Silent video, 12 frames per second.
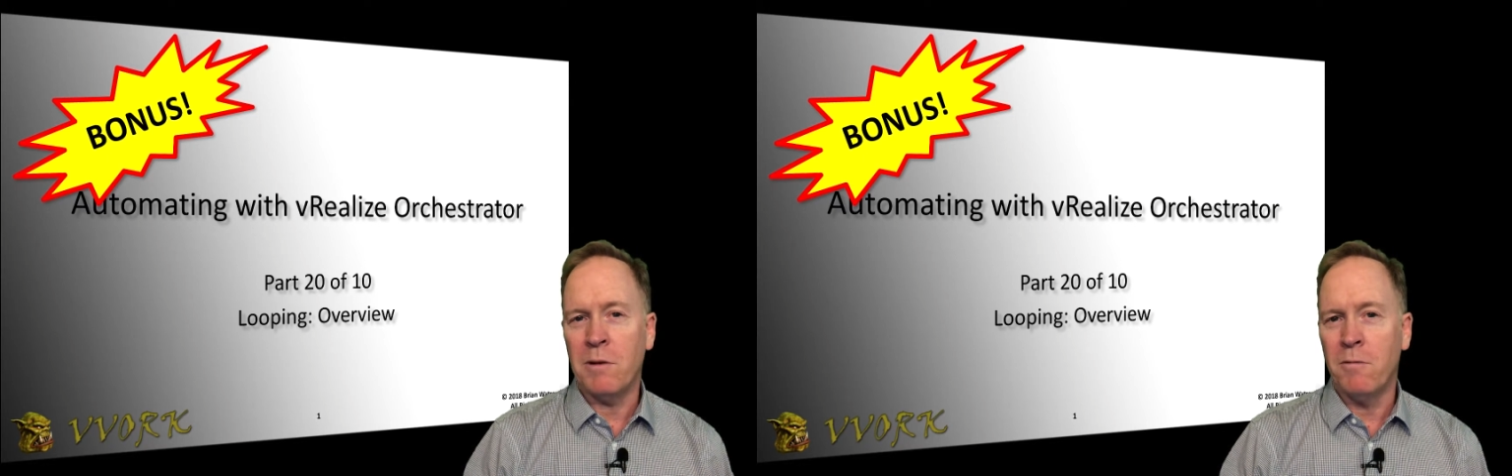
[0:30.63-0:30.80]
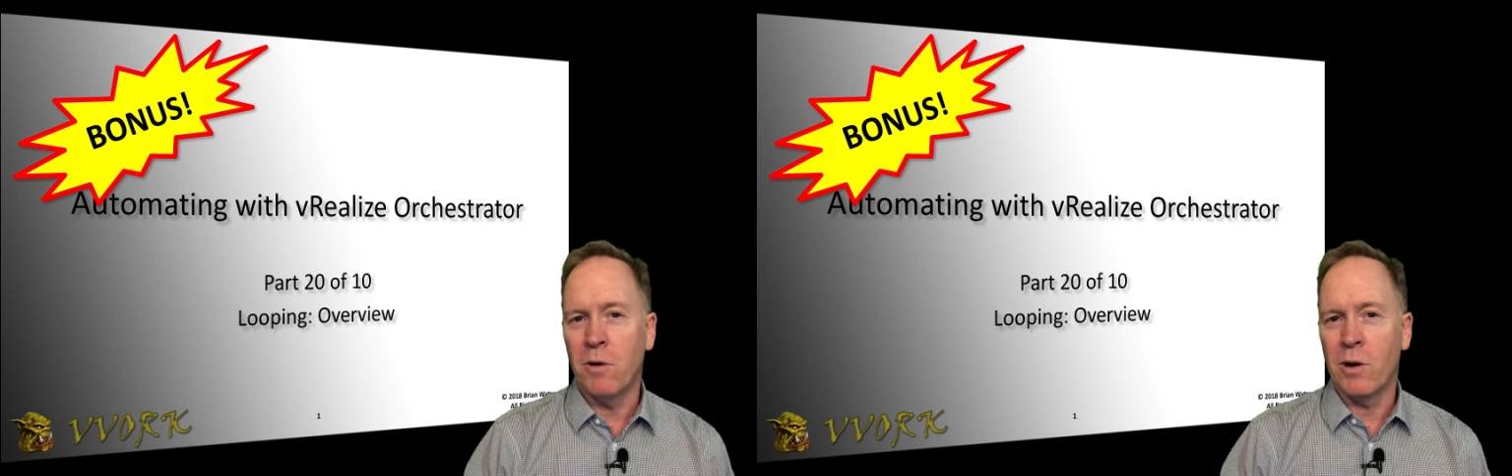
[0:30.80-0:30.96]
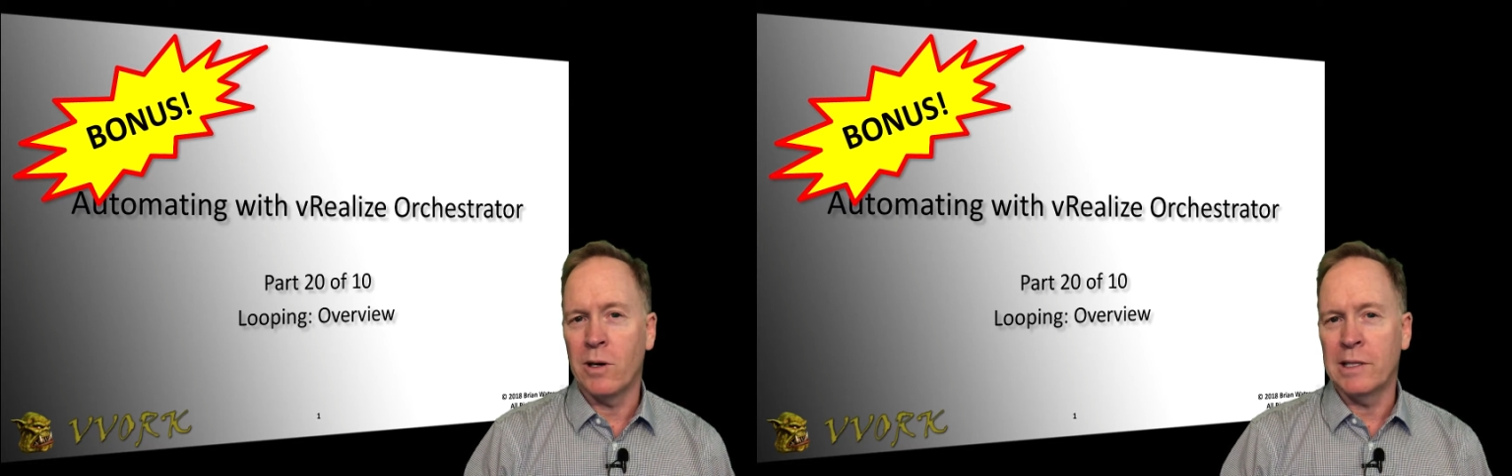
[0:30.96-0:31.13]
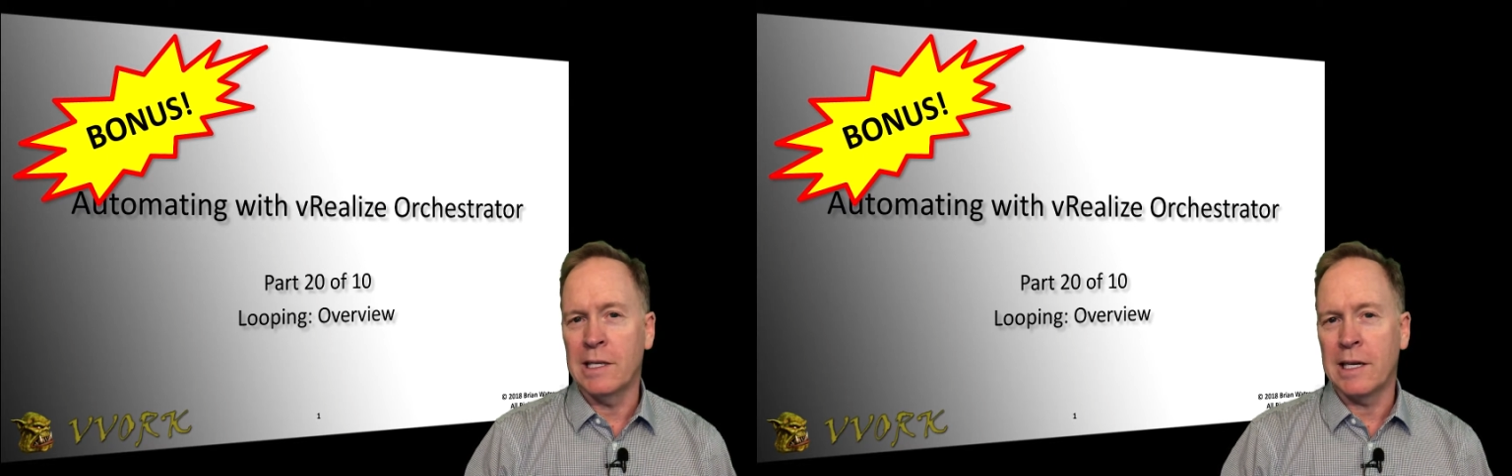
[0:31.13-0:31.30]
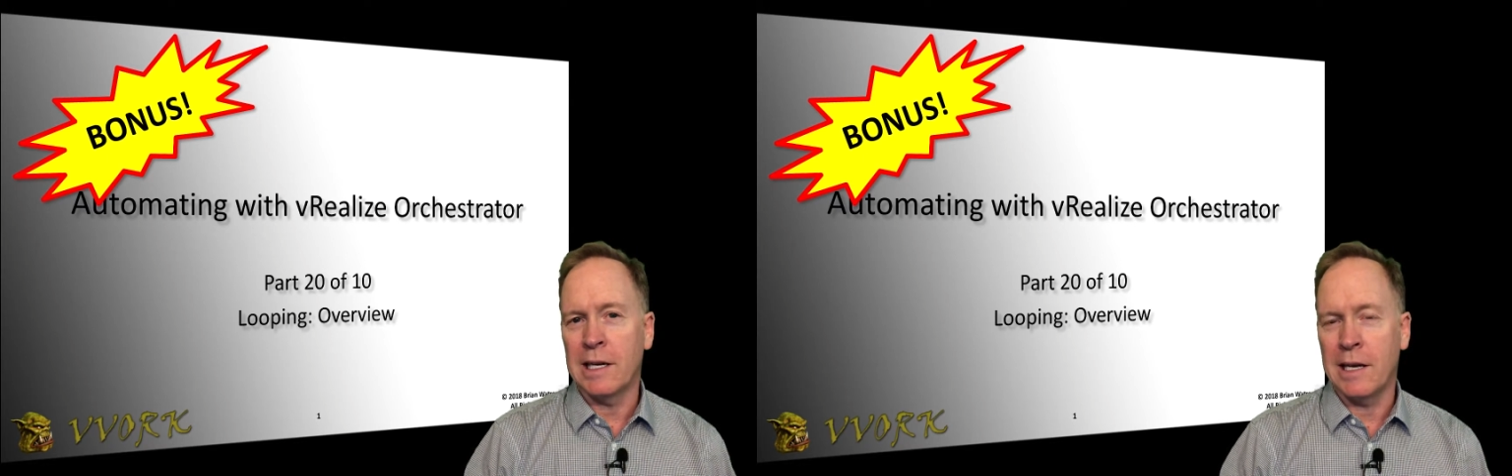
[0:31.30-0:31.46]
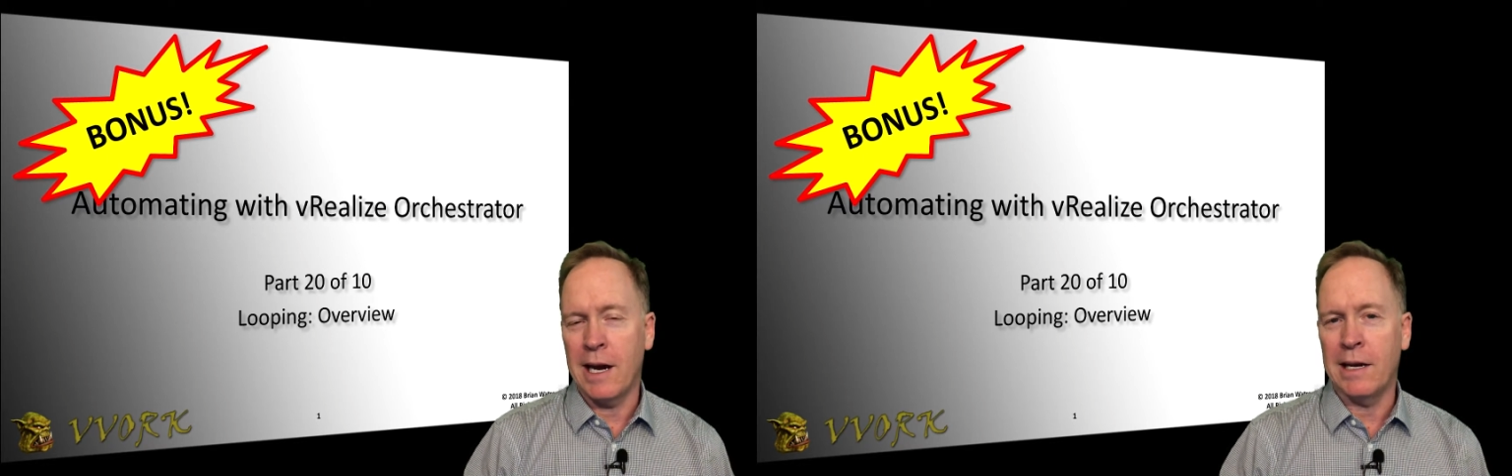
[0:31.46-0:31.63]
before
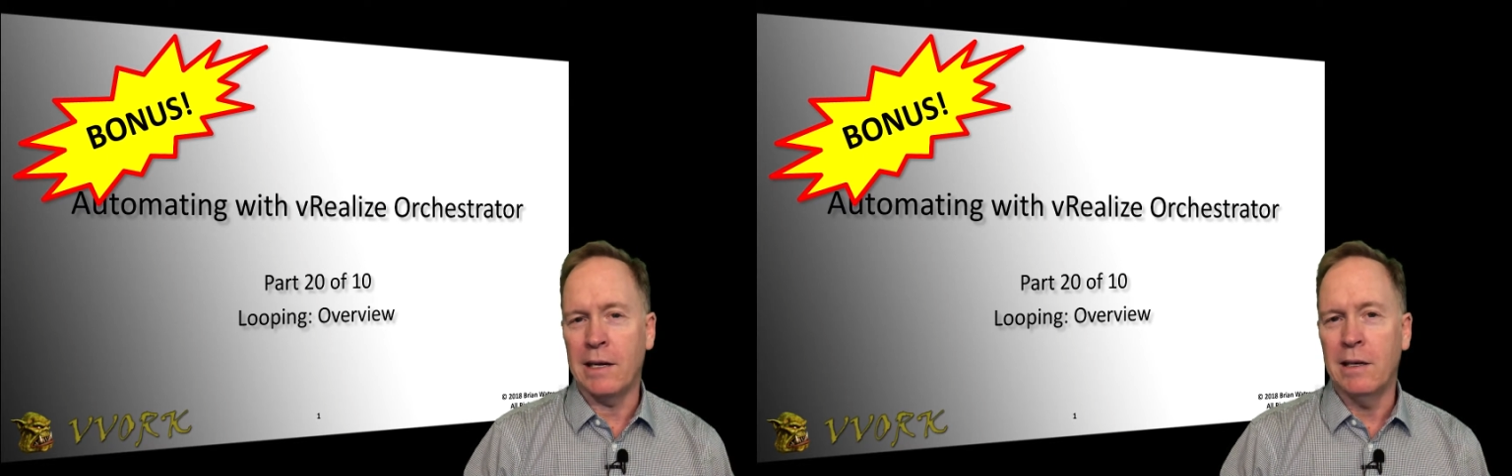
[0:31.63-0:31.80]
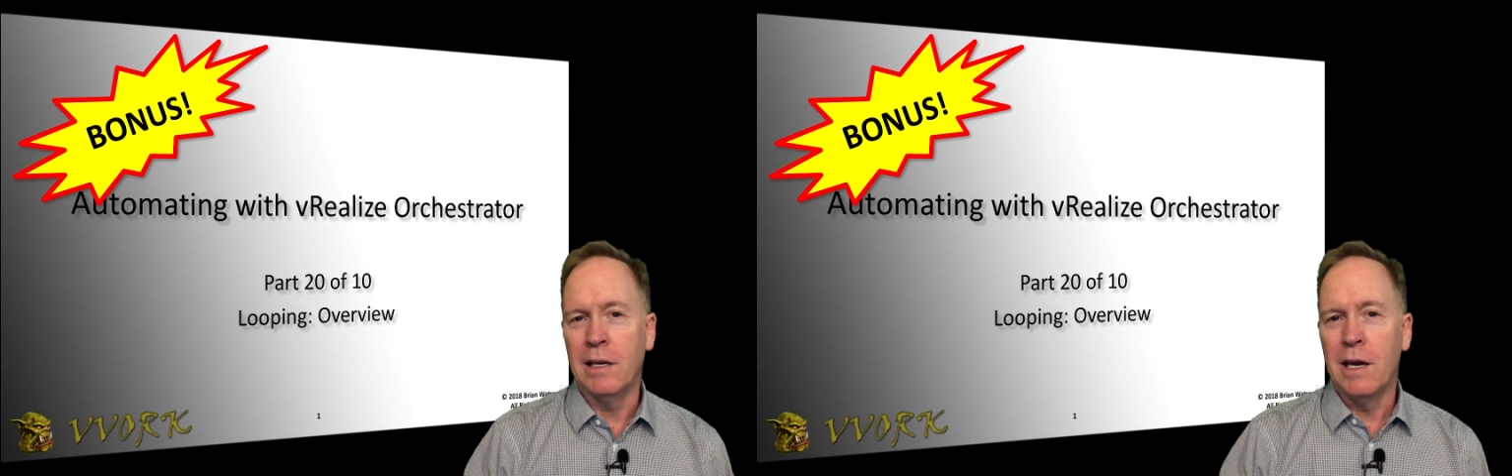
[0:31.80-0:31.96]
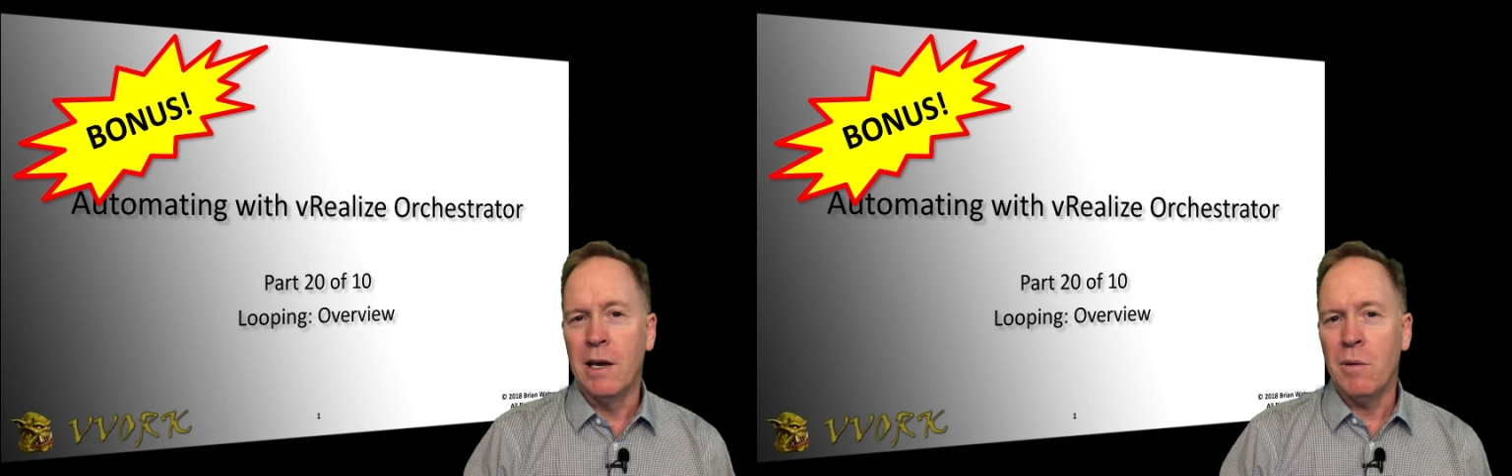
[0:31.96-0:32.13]
isn't going to cut it.